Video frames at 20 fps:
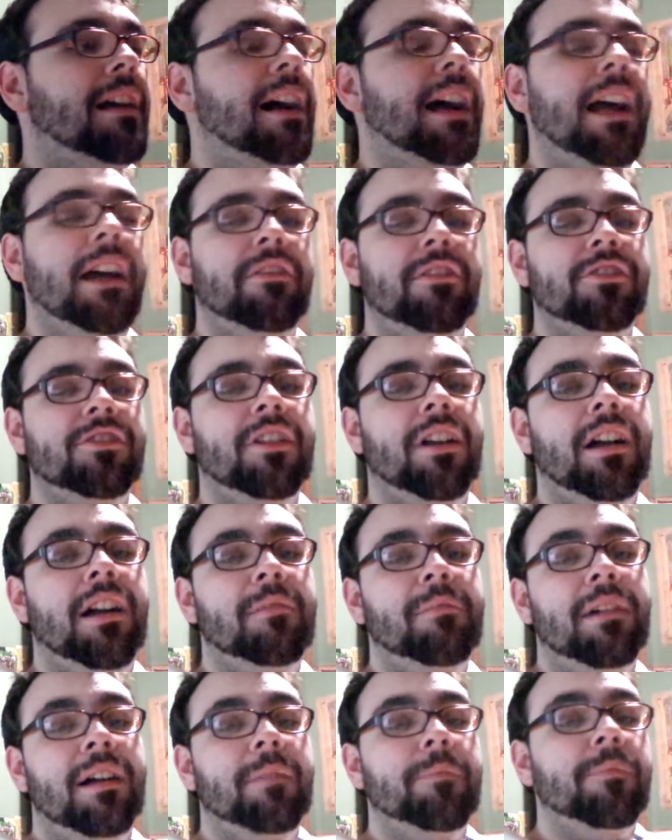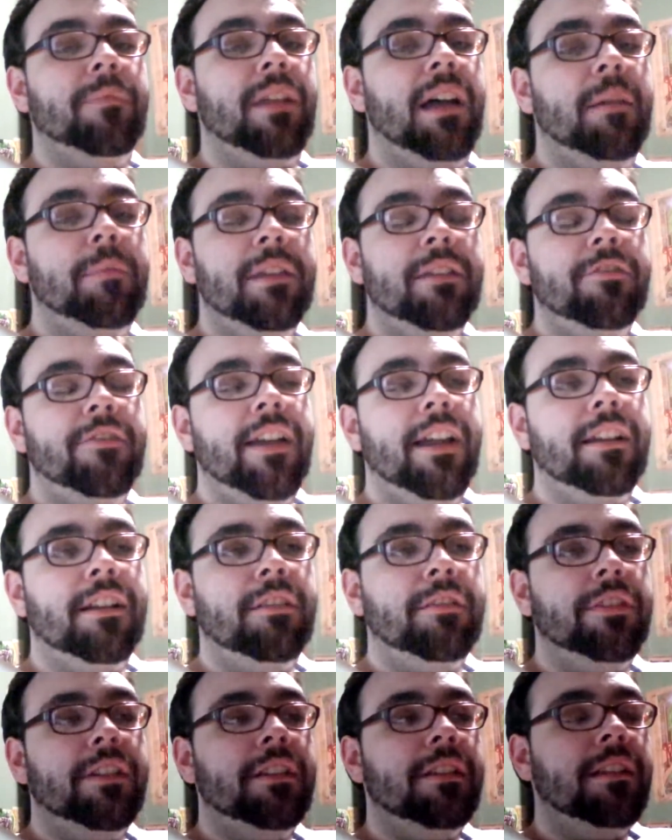have a job. Not a big fan
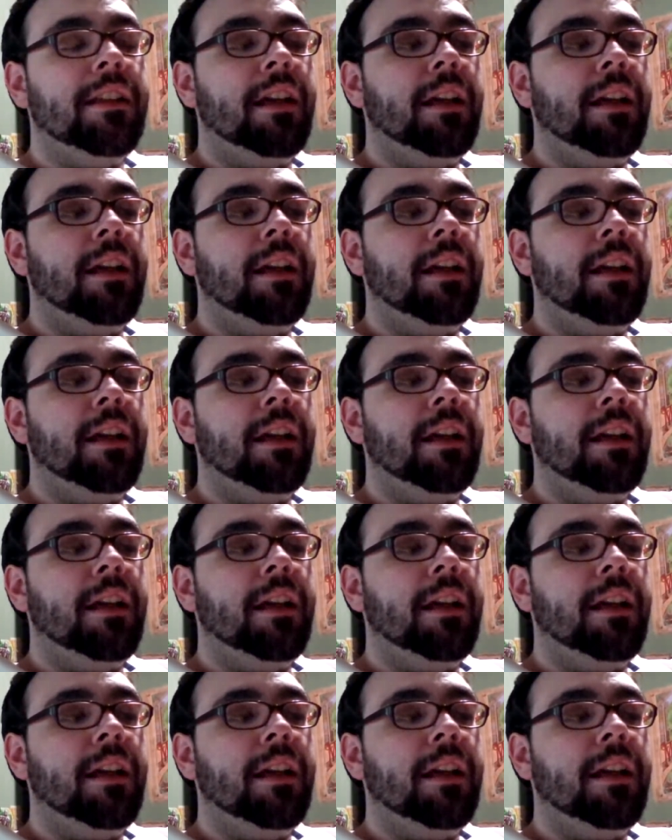of it.